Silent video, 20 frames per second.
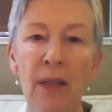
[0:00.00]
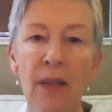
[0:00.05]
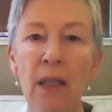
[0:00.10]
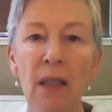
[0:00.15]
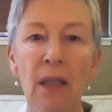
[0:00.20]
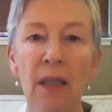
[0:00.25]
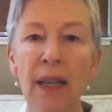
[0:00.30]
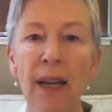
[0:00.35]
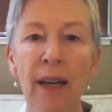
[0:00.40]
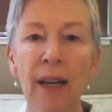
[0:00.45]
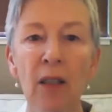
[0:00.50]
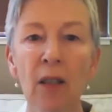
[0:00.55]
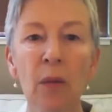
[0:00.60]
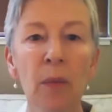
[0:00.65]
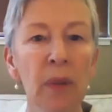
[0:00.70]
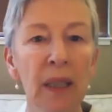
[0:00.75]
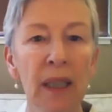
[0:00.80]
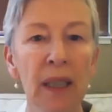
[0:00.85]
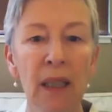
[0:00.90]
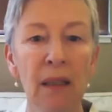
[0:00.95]
are
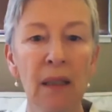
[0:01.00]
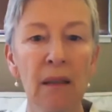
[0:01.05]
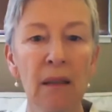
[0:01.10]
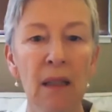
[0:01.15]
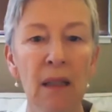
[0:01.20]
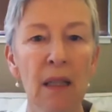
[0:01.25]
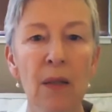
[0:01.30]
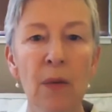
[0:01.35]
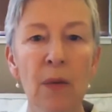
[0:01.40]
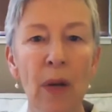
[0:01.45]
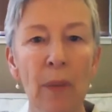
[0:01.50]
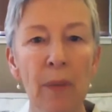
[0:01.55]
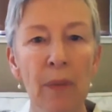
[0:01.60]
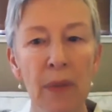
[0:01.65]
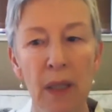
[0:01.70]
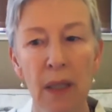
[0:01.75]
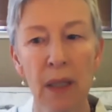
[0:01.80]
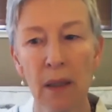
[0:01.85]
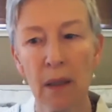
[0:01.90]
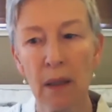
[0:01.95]
terribly
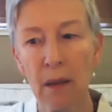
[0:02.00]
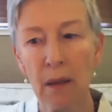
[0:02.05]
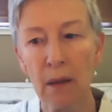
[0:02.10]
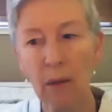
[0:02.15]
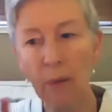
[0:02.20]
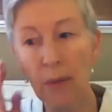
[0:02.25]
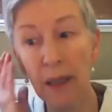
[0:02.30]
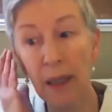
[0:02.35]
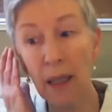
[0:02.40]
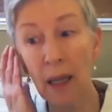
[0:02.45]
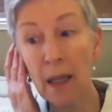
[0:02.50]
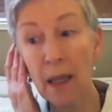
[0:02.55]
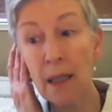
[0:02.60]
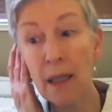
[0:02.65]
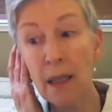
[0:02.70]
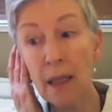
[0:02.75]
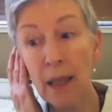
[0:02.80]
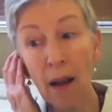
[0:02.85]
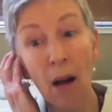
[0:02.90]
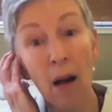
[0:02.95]
disrupted, because
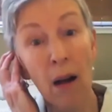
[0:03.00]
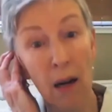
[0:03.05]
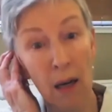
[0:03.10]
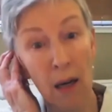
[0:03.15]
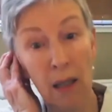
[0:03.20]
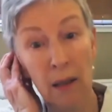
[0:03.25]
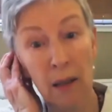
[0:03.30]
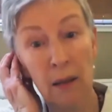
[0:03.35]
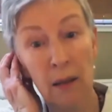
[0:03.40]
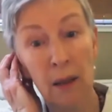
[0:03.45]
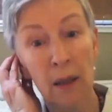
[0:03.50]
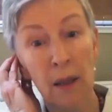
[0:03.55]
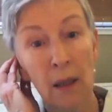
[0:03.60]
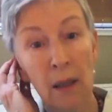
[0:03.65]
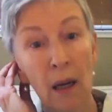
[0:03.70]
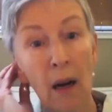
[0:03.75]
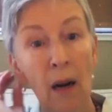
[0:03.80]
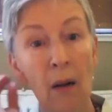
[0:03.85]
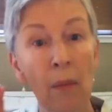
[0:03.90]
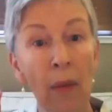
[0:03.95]
they are.
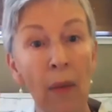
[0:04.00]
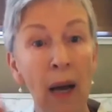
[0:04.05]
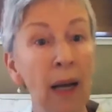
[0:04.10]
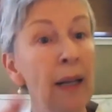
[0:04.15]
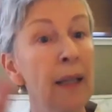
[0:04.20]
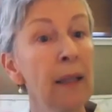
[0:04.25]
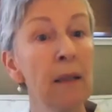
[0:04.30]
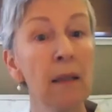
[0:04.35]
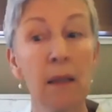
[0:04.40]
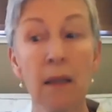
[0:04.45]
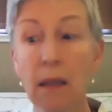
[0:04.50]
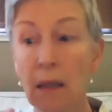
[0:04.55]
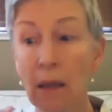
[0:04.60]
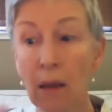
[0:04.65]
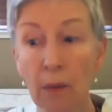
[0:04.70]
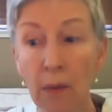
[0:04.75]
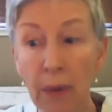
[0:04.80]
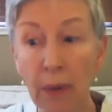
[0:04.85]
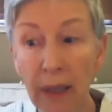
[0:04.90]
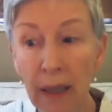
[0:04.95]
our minds
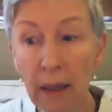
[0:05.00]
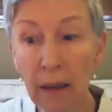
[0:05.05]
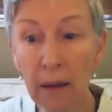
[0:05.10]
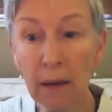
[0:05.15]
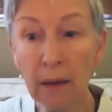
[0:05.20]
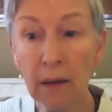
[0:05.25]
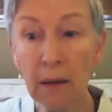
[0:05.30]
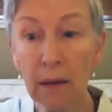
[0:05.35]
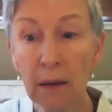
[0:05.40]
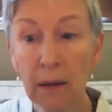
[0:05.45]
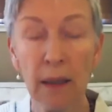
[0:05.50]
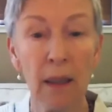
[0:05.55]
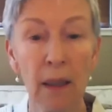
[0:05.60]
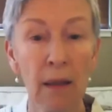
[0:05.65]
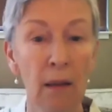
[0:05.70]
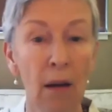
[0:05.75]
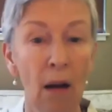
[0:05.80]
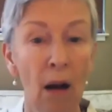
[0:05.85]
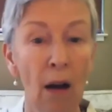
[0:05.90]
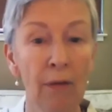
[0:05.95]
reel, and
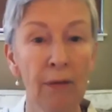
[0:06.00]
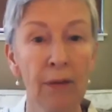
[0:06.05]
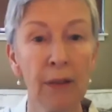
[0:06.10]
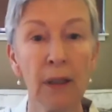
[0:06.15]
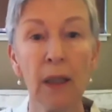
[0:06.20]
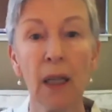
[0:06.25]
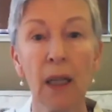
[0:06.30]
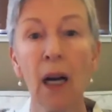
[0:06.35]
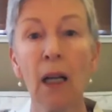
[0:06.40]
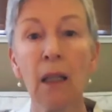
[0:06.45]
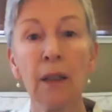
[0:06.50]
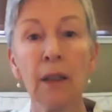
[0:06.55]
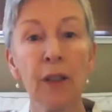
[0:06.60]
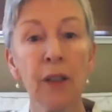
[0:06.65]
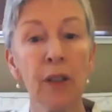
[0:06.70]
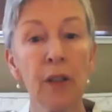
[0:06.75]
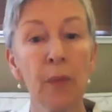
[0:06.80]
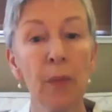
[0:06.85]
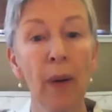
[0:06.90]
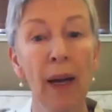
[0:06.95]
they're often
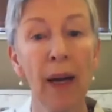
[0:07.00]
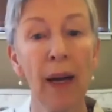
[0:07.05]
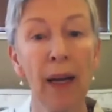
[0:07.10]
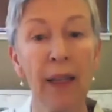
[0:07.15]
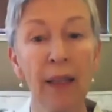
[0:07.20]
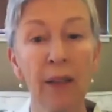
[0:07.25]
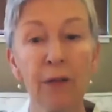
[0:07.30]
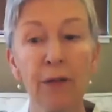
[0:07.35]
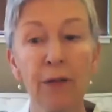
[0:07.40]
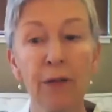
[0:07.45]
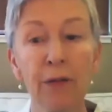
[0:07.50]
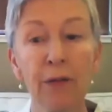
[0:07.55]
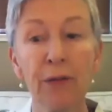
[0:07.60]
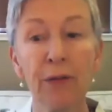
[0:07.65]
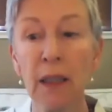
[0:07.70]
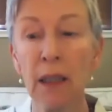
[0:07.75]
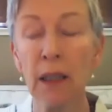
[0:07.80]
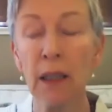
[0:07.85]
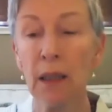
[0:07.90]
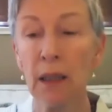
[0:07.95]
colored by
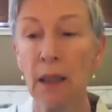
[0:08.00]
fear.